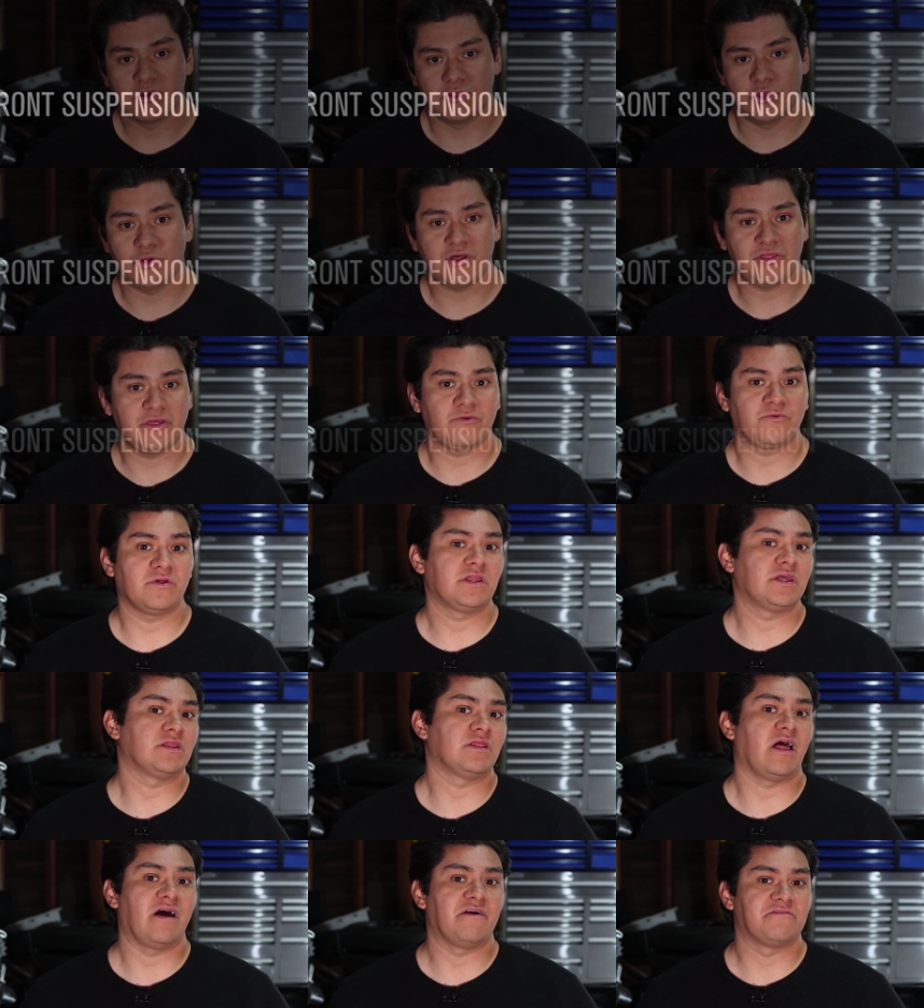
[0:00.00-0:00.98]
The only thing
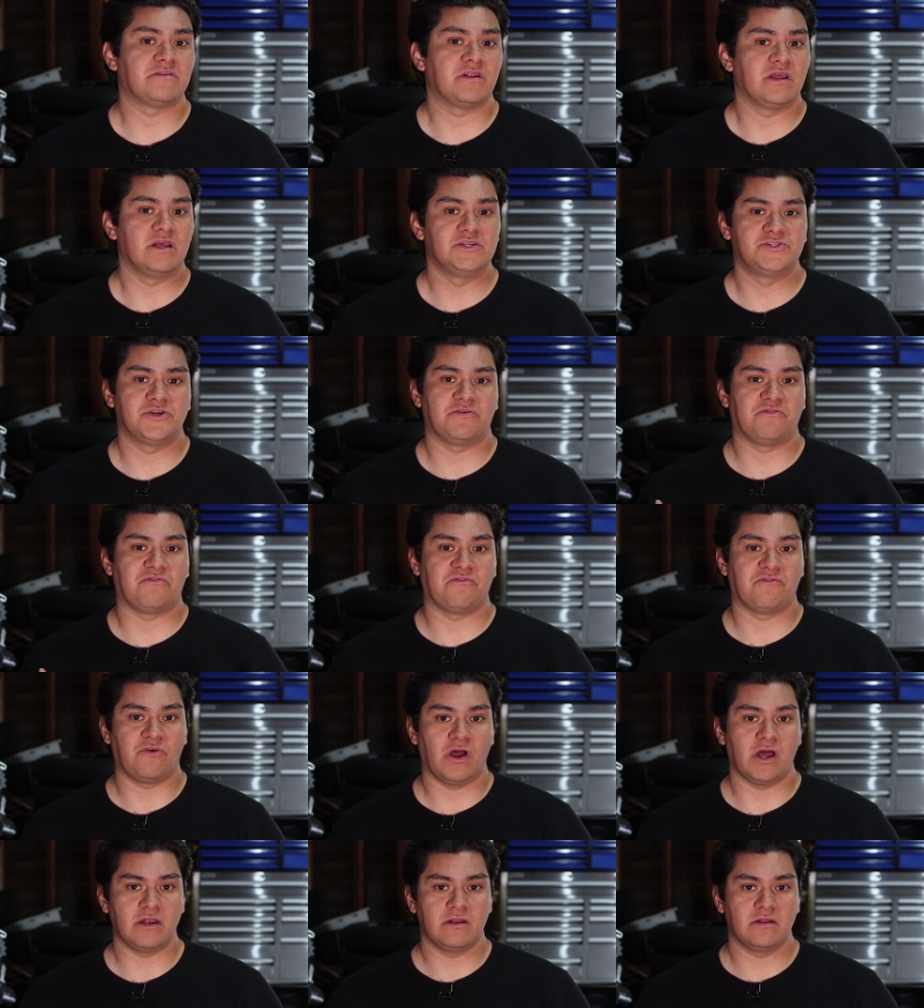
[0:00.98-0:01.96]
really left is your
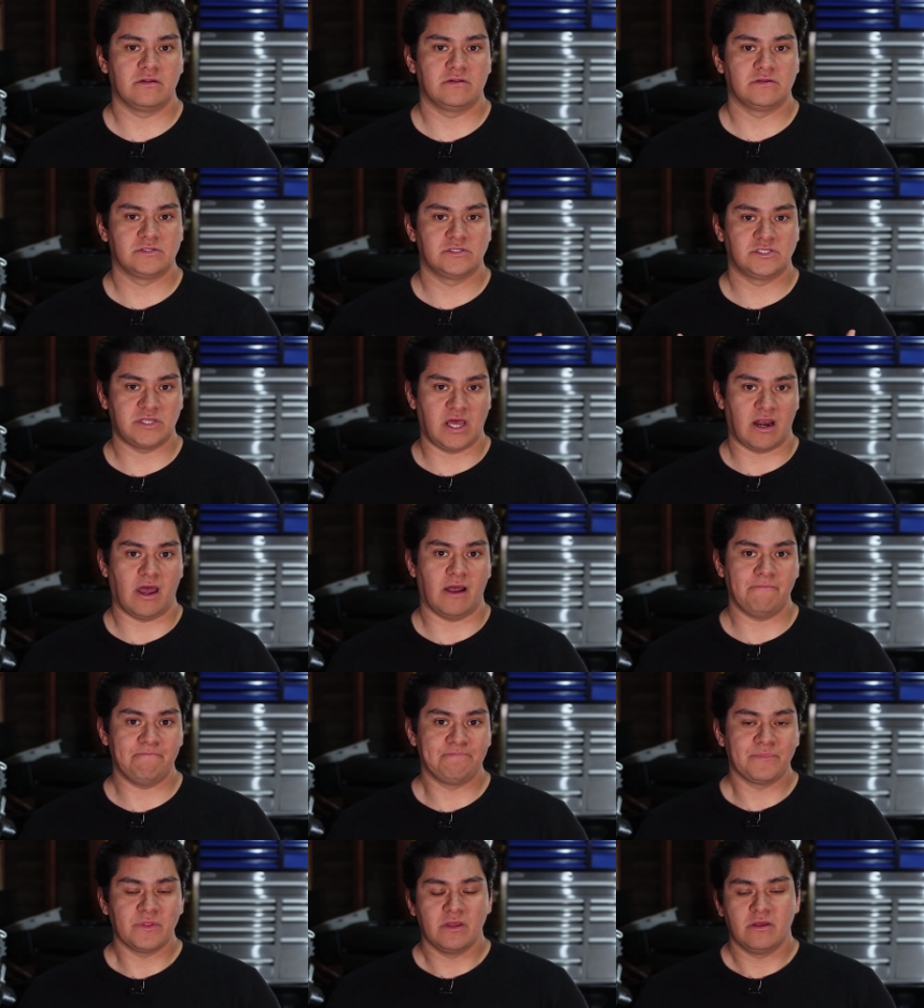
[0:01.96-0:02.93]
front setup.